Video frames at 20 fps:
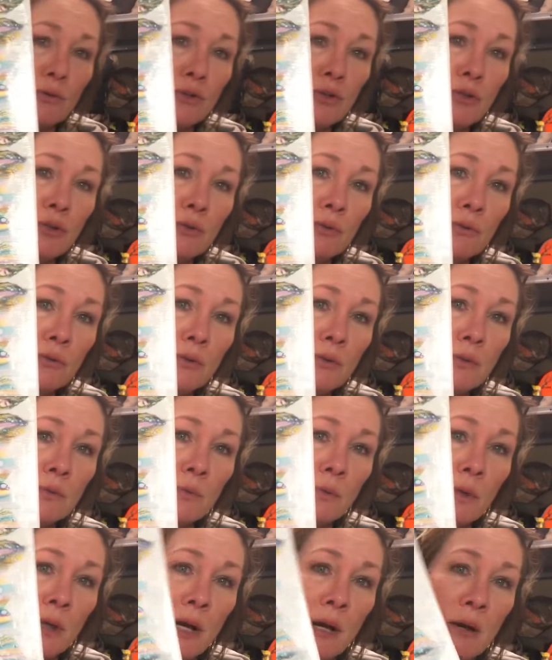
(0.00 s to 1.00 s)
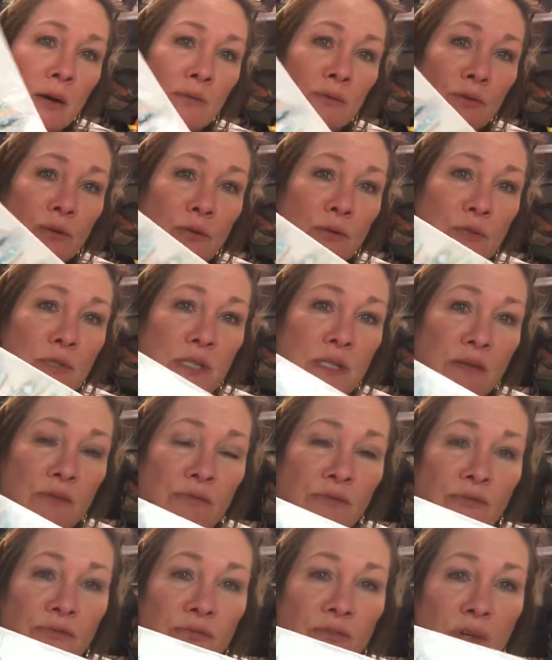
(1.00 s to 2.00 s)
choose, however you see
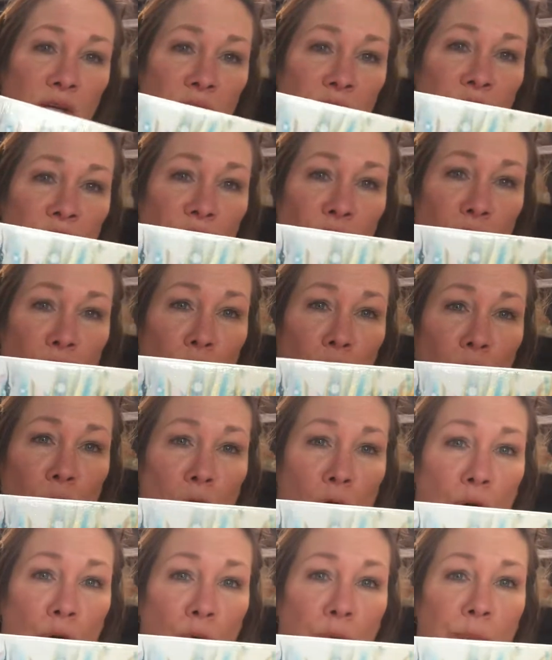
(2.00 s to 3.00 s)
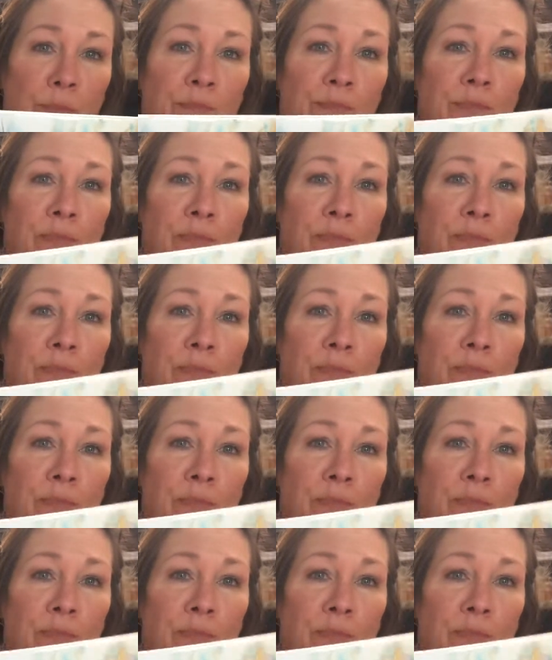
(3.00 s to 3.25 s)
fit for your home.